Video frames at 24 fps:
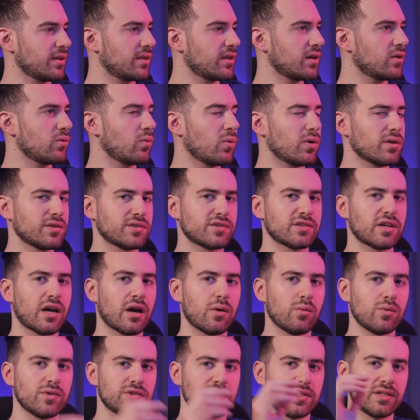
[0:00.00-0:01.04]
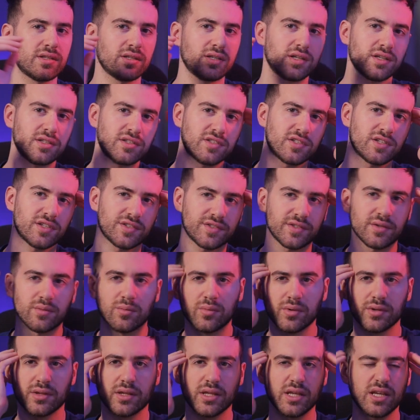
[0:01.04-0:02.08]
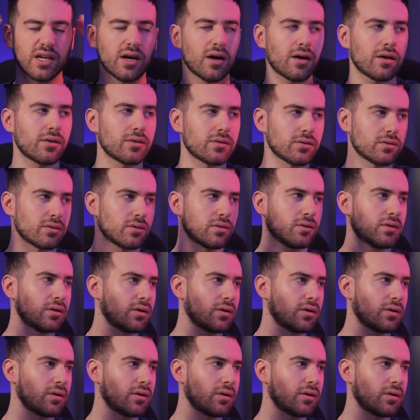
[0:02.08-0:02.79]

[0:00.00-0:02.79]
think one side was inconsistent with the other.